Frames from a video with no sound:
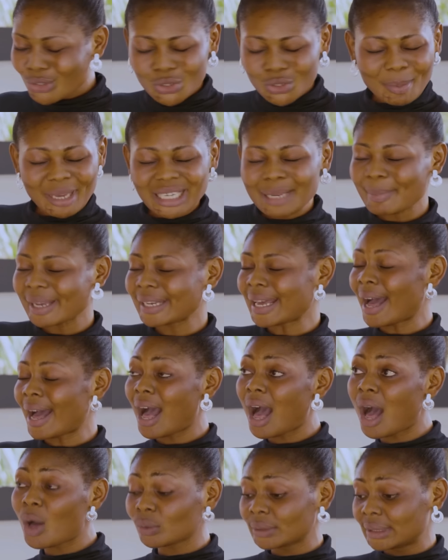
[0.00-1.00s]
So many men
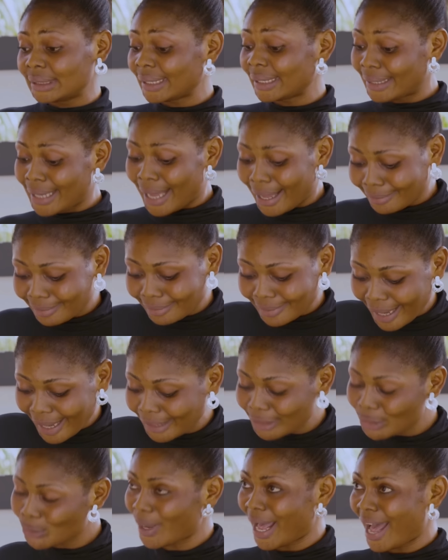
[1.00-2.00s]
are out there
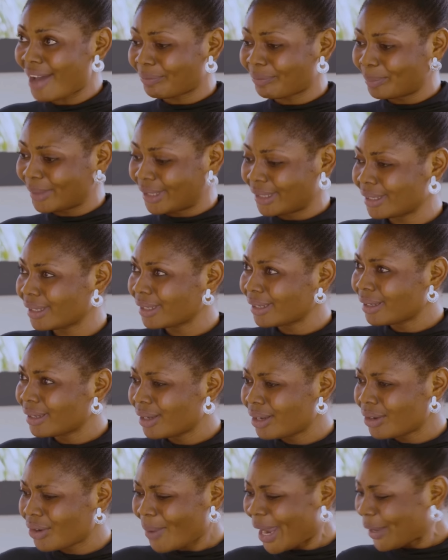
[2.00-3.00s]
dying to have me.
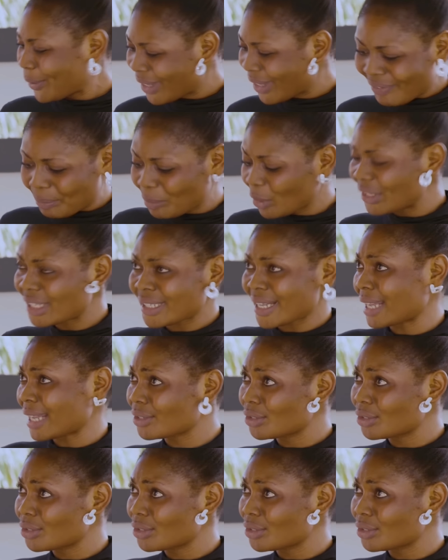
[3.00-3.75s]
Why are you giving me all this